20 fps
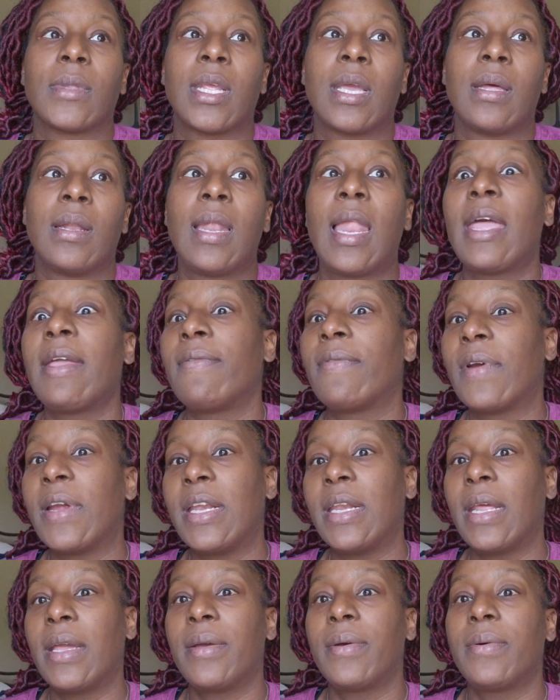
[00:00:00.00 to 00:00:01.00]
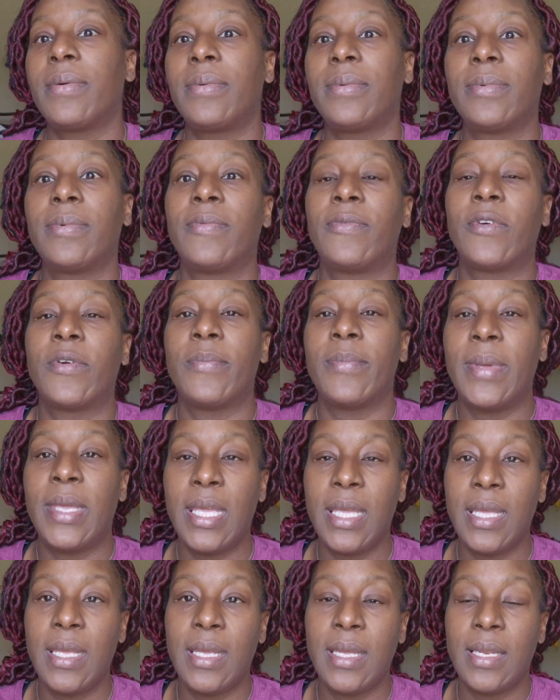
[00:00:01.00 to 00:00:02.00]
Life right now for
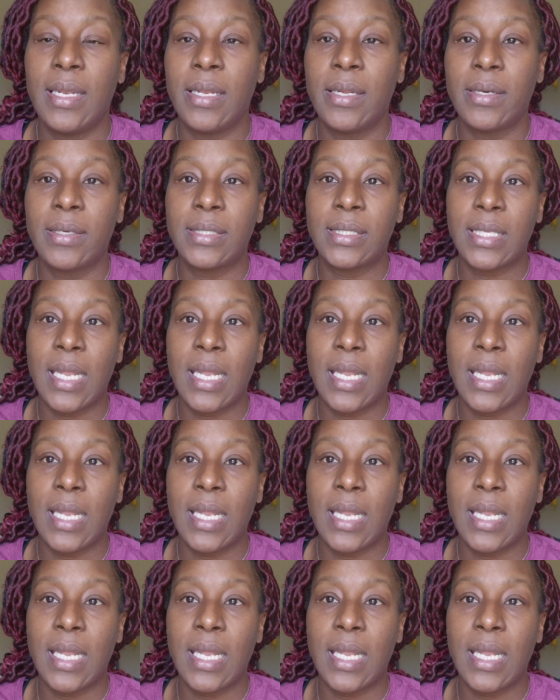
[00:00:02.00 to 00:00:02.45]
me looks